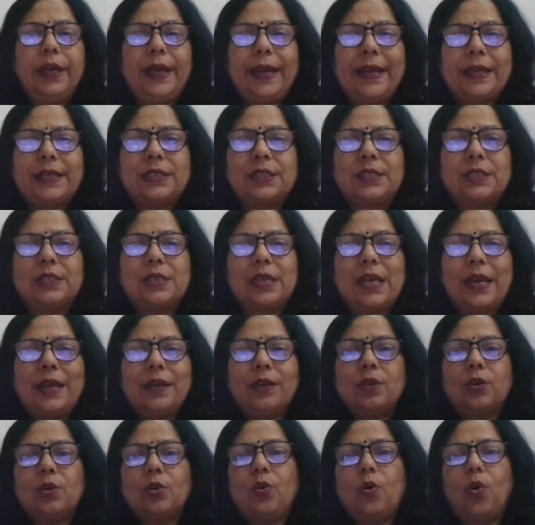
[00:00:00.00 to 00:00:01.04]

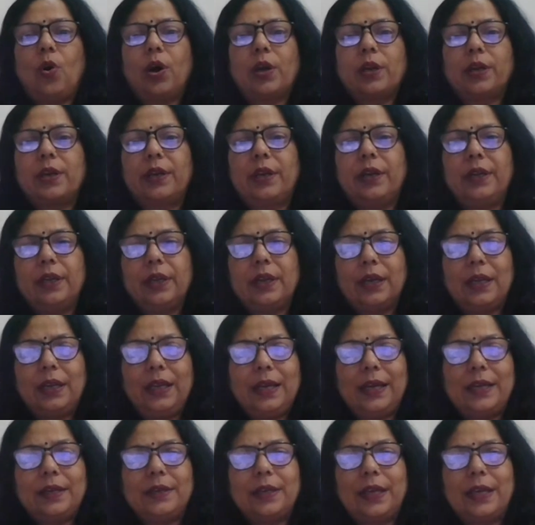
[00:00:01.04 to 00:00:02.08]
Extinct or
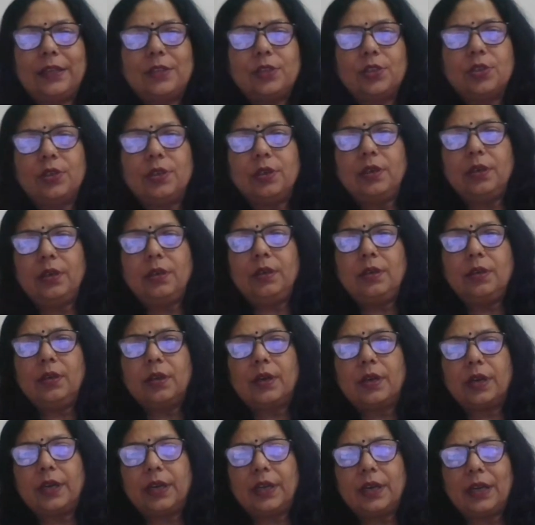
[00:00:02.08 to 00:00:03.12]
critically endangered,
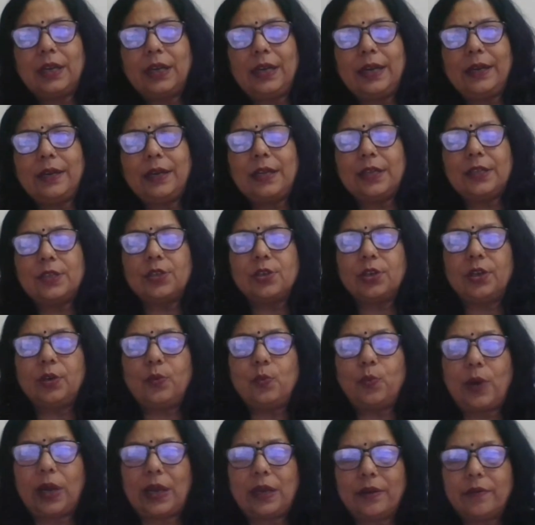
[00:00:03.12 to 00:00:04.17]
critically
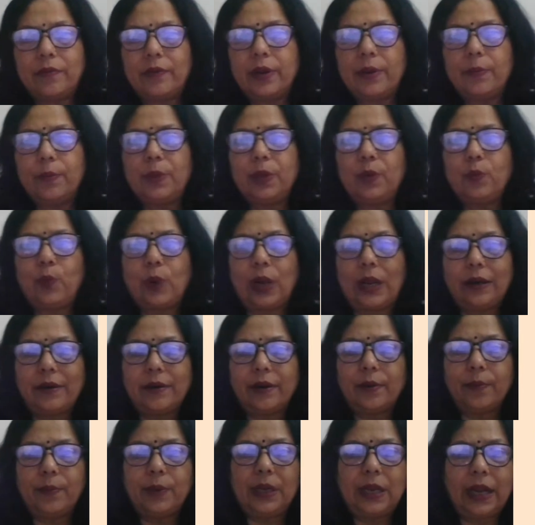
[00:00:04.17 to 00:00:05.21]
endangered, vulnerable,
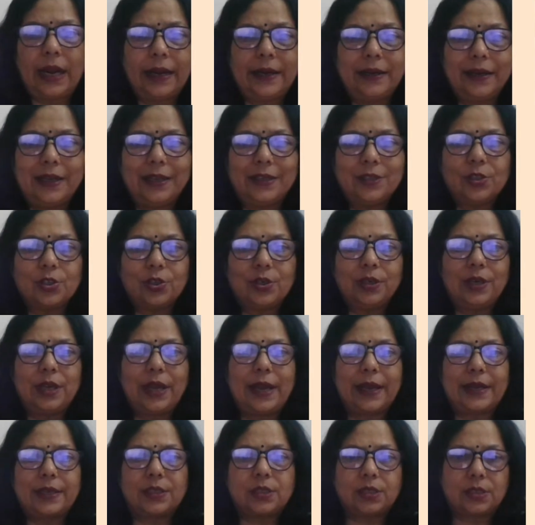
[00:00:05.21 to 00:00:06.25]
vulnerable, endangered,
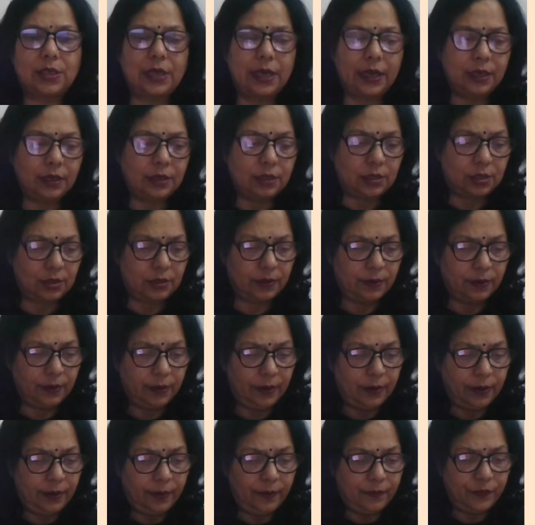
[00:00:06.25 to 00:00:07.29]
extinct.
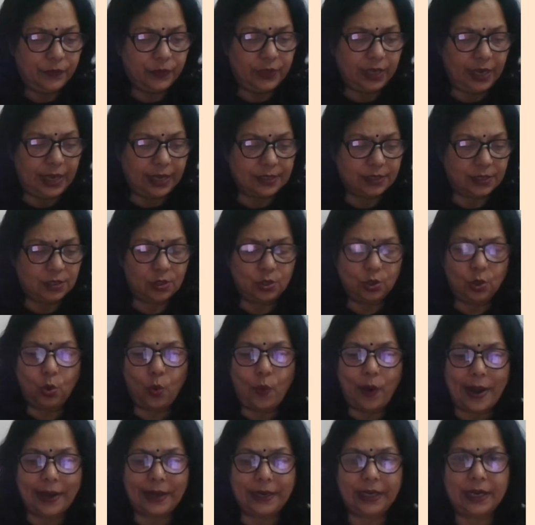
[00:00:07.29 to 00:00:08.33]
Yes,
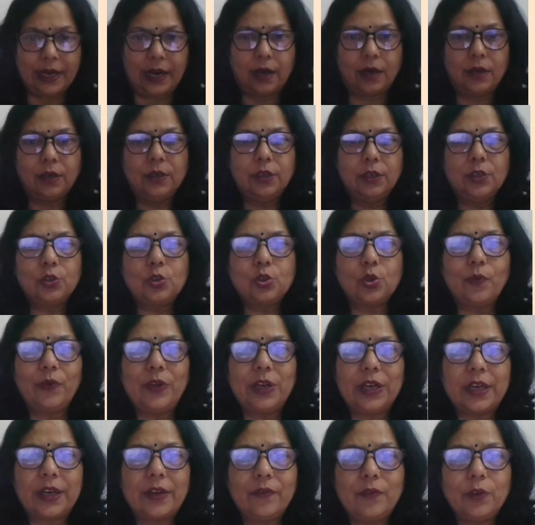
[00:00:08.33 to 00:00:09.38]
no idea. So
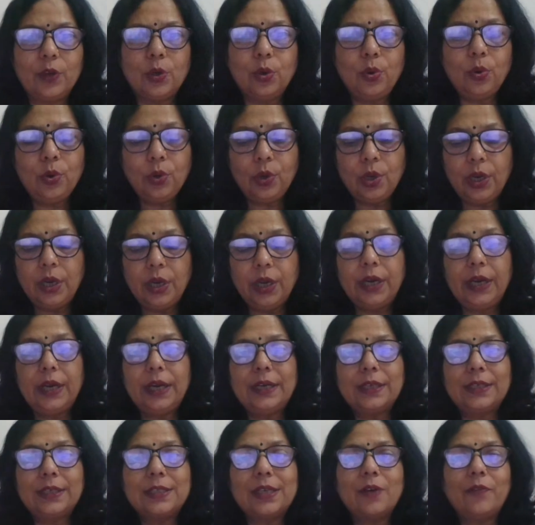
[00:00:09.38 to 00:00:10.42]
we'll give you.
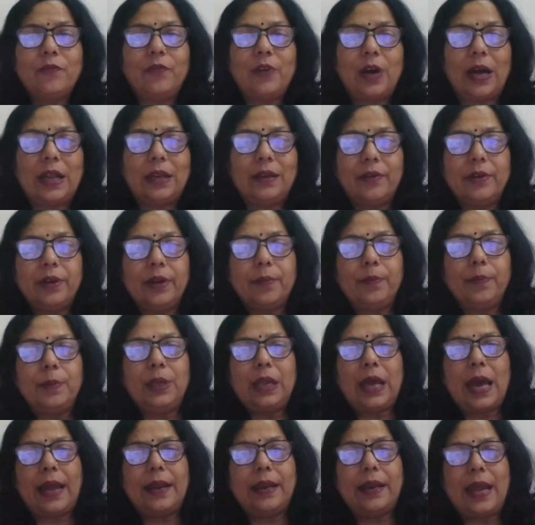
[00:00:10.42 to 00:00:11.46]
It's a
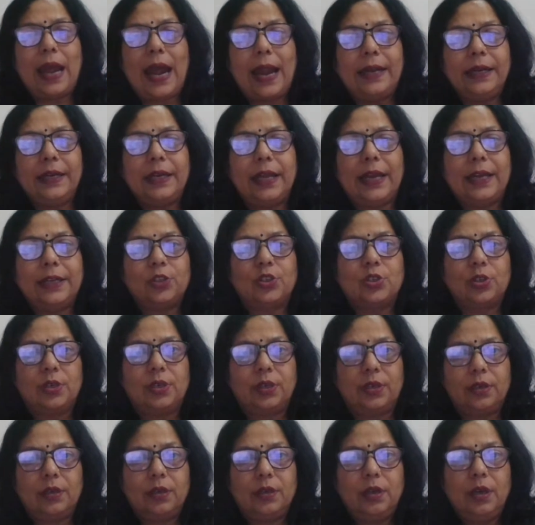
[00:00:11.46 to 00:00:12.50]
vulnerable and
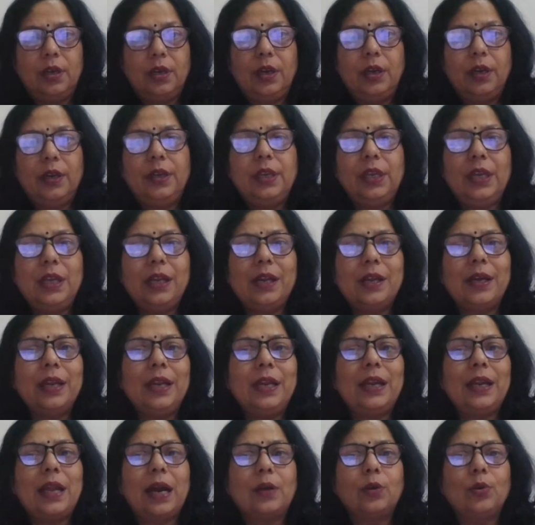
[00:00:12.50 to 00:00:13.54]
endangered.
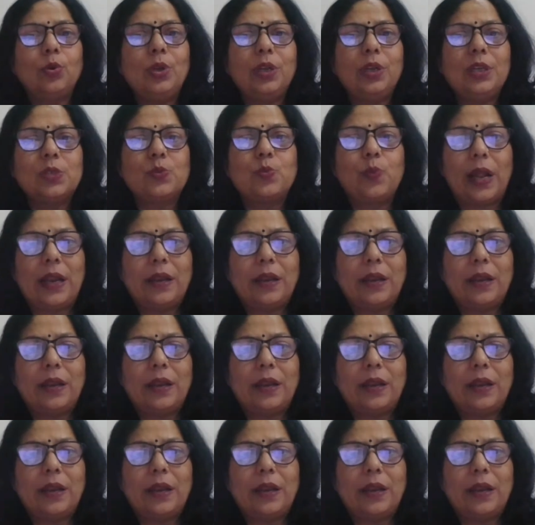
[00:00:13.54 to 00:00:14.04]
Nilgiri langur is